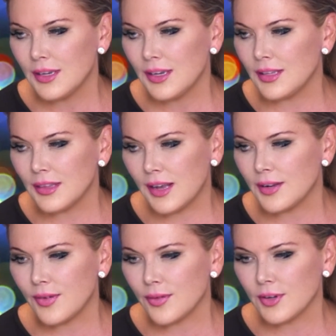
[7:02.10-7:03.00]
in light
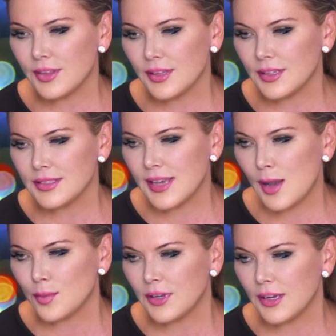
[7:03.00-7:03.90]
of everything that's
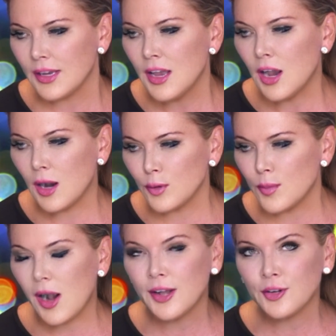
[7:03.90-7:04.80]
happening a
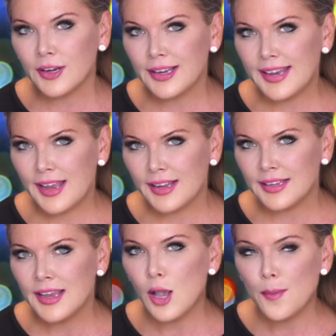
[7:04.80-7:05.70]
reminder again
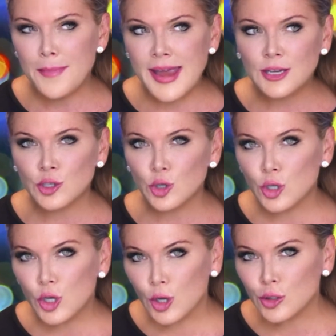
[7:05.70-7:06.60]
make sure
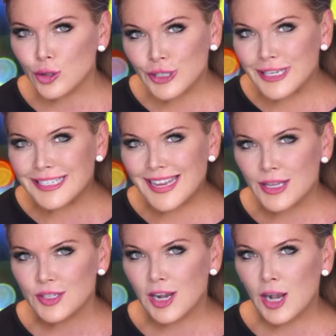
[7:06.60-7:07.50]
you go to
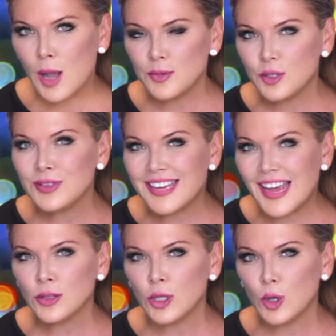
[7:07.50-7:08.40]
trishintel.com do
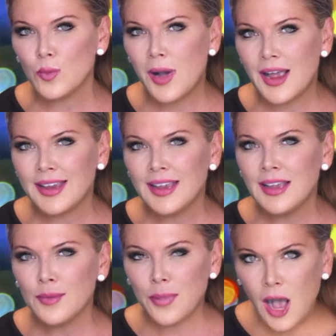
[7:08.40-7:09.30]
download my
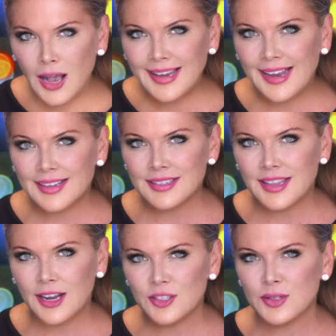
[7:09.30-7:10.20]
podcast
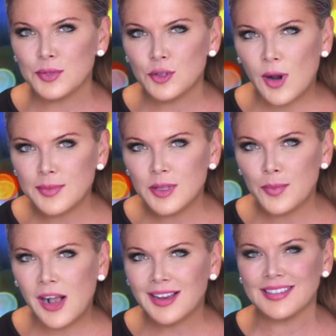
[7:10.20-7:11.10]
there. Subscribe to the
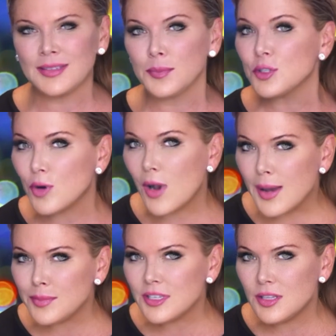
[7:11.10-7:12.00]
podcast,
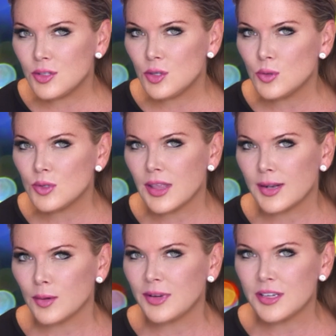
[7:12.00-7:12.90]
subscribe to the
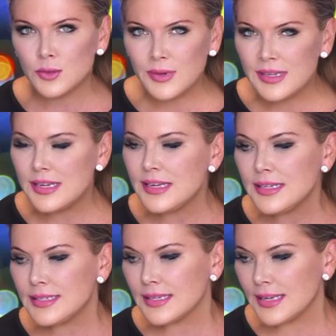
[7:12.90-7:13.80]
newsletter because we
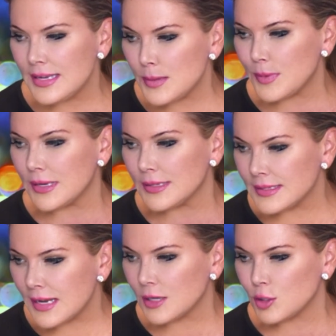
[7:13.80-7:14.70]
need to keep in
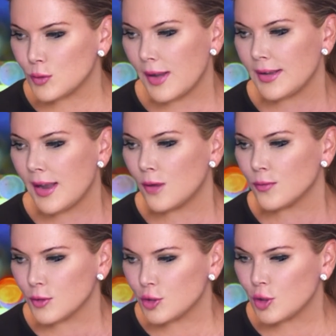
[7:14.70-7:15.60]
touch right now
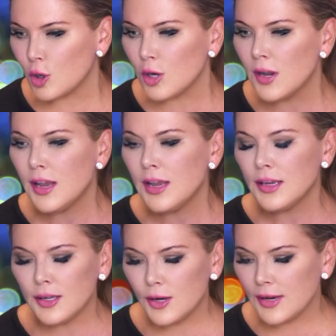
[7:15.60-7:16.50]
for sure.
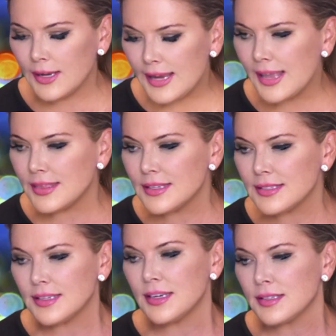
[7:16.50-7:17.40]
You know, again,
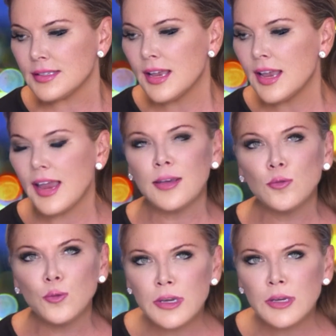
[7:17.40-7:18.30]
this is a
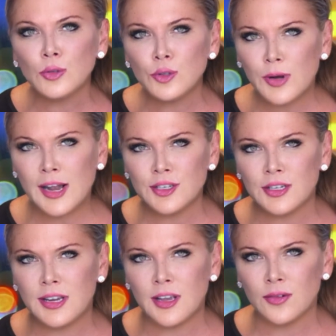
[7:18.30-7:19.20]
real
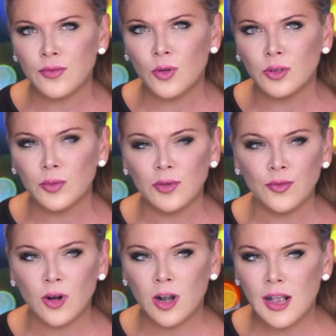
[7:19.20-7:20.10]
tragedy unfolding
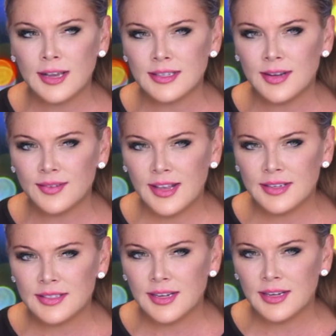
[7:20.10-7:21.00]
before our eyes in
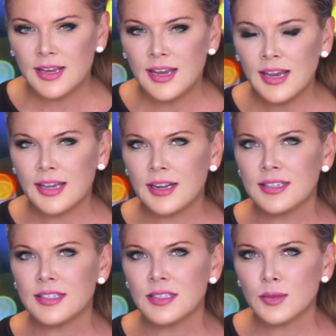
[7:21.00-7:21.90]
Afghanistan. And I
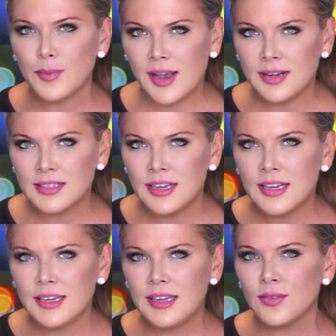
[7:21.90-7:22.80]
suspect,
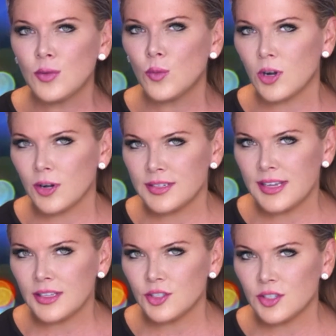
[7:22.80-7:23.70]
given what our
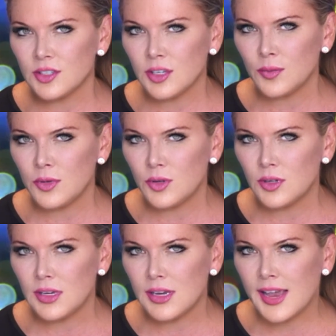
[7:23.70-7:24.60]
intelligence
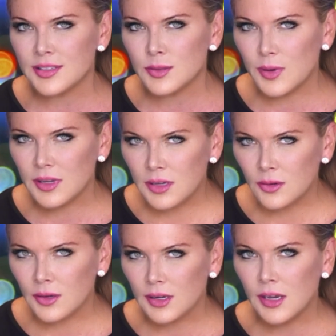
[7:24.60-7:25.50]
community has been
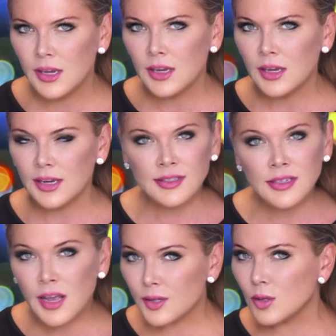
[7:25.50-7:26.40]
hearing, it's
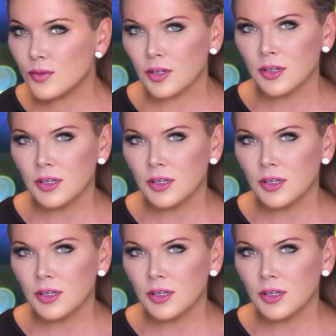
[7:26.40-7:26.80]
not over.